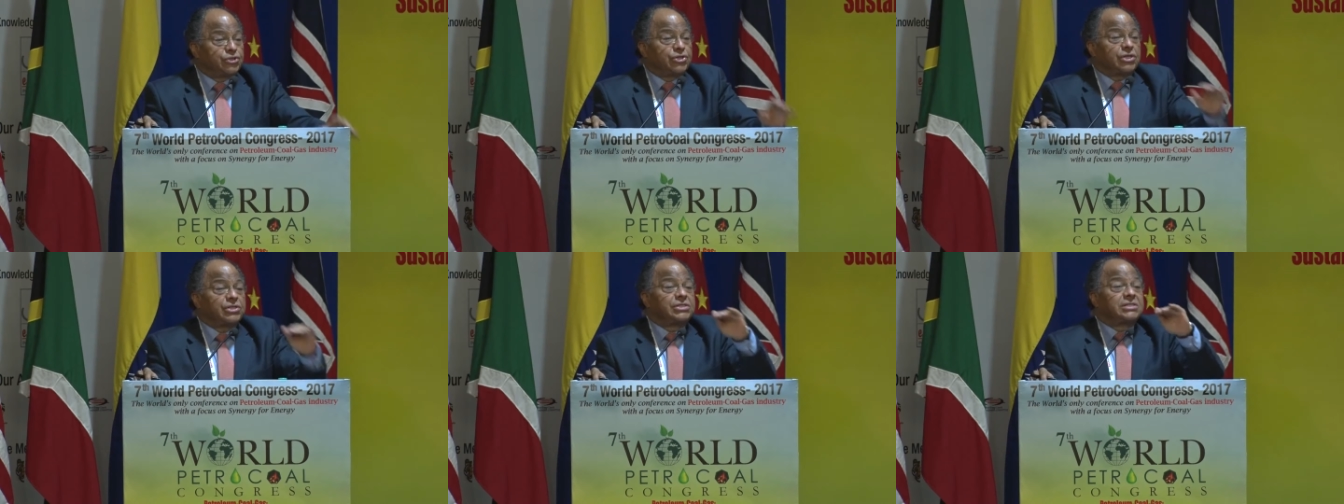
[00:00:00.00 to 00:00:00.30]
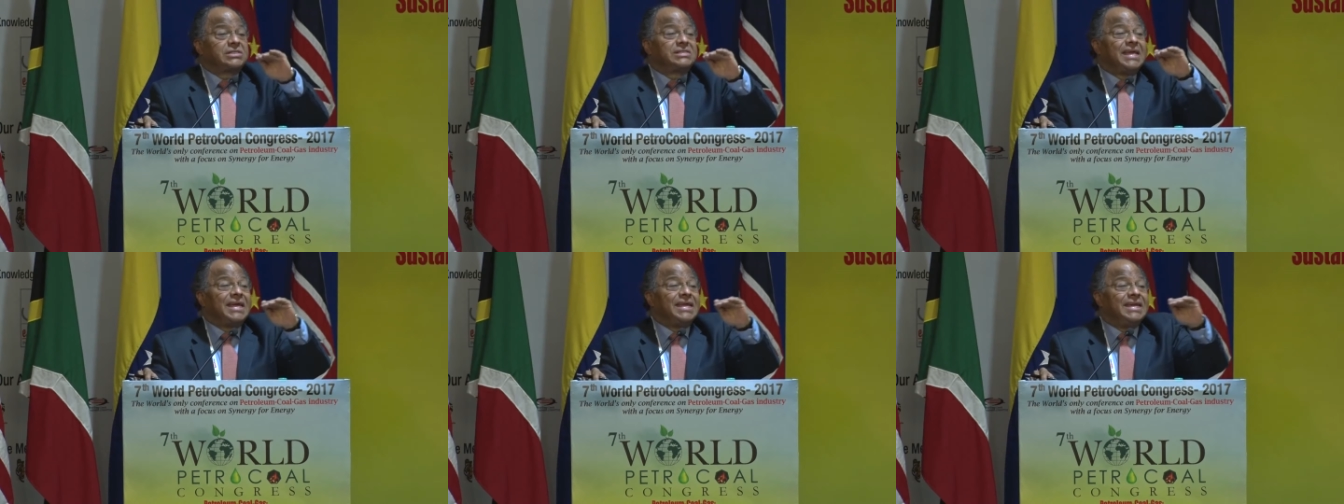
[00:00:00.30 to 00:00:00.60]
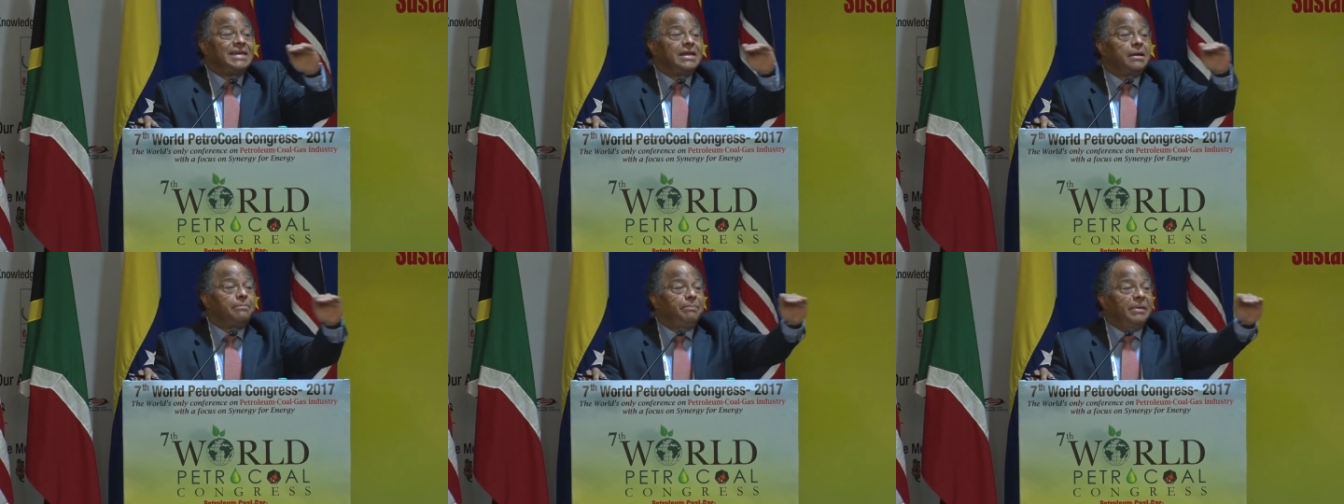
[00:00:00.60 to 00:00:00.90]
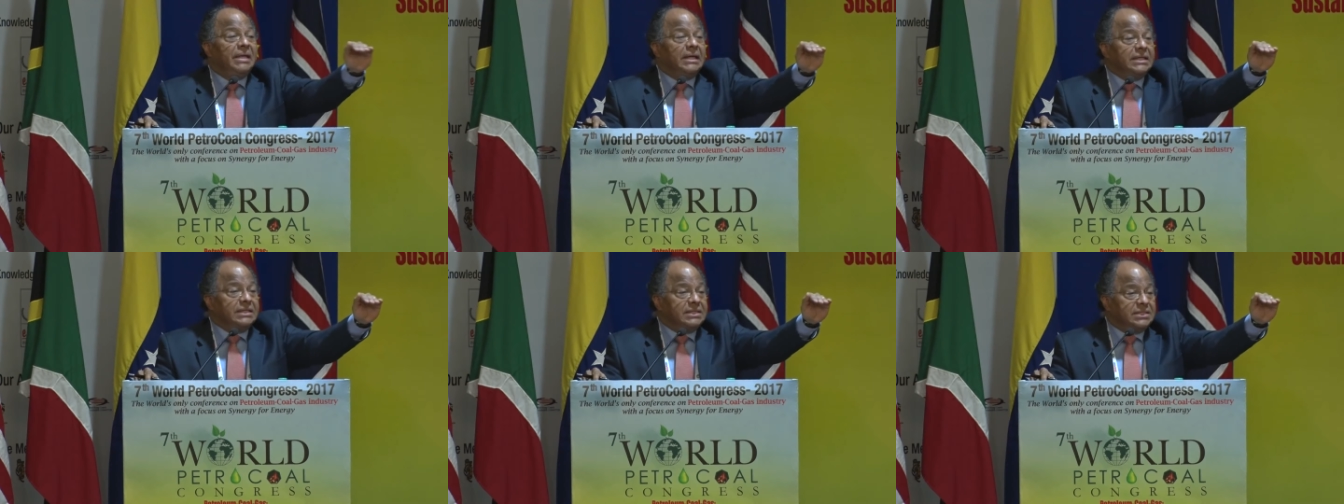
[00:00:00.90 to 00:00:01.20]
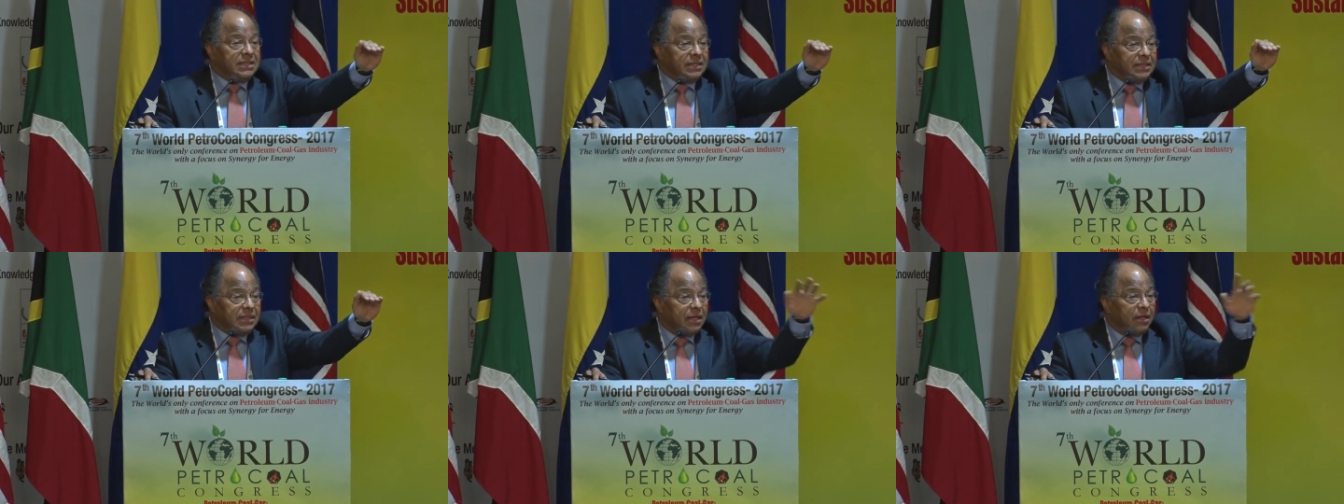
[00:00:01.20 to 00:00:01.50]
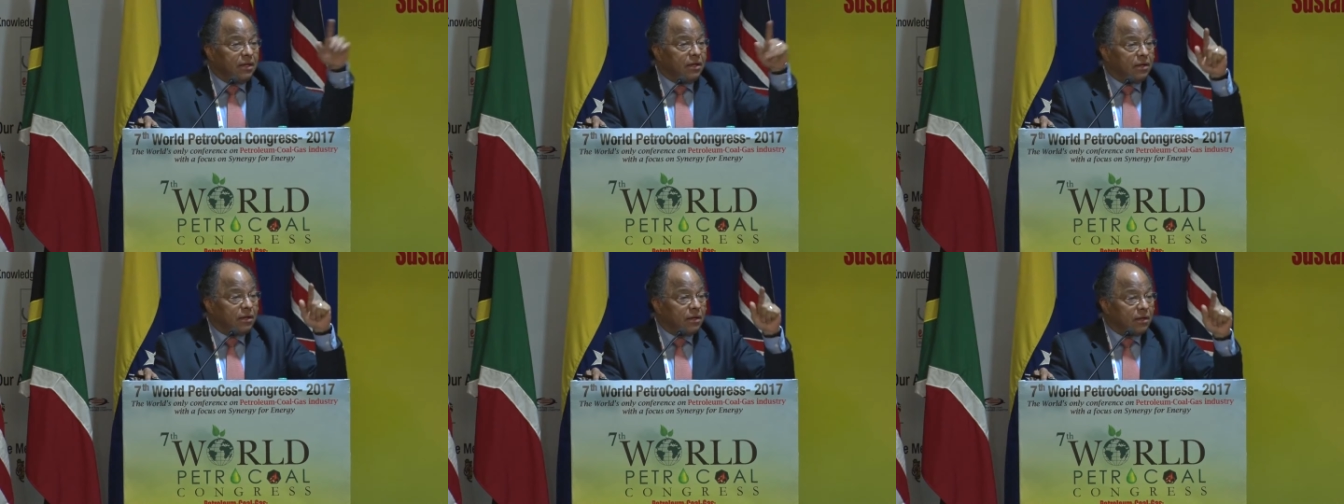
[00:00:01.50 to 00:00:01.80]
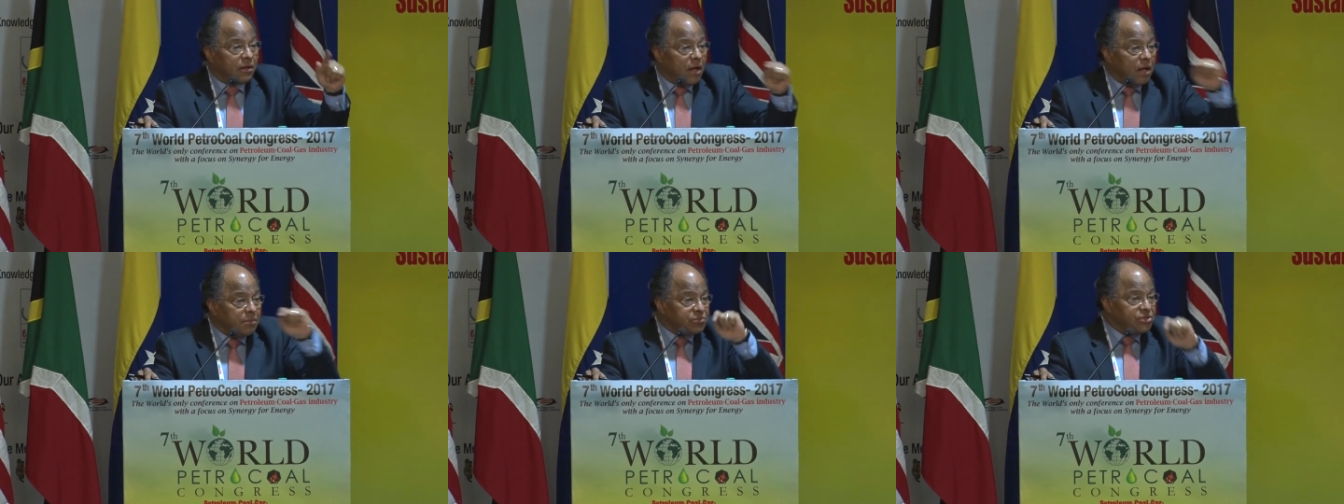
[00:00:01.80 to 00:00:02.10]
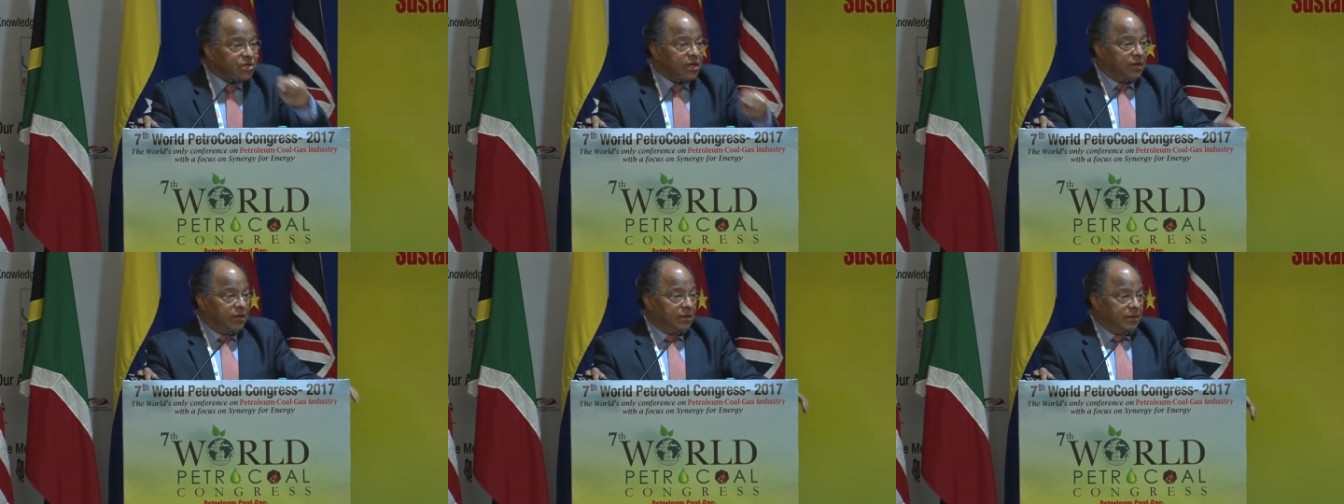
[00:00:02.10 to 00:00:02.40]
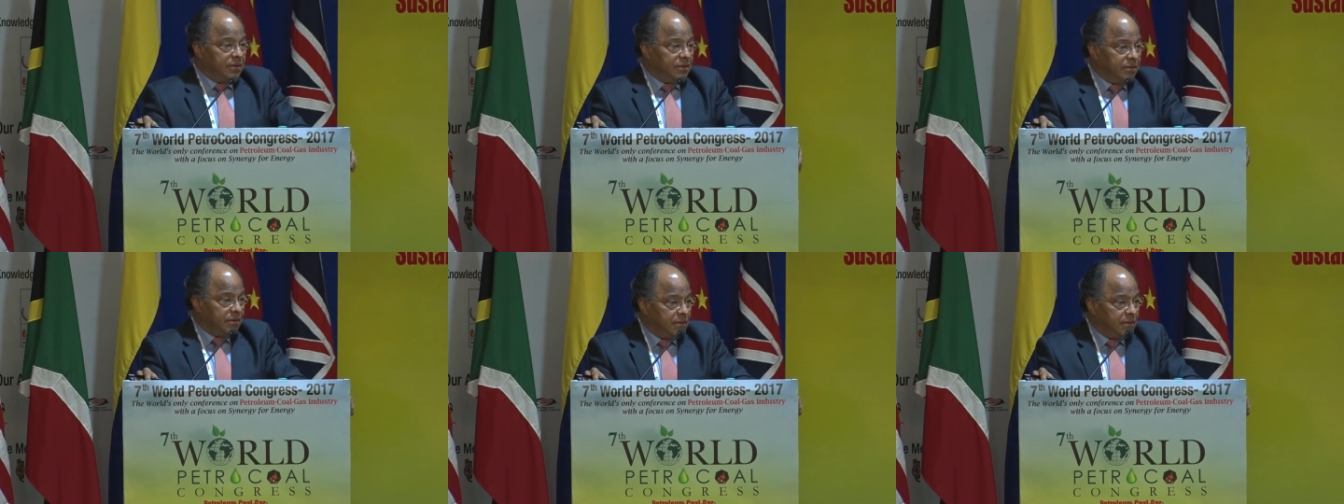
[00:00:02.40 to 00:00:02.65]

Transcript: sustainability comes in.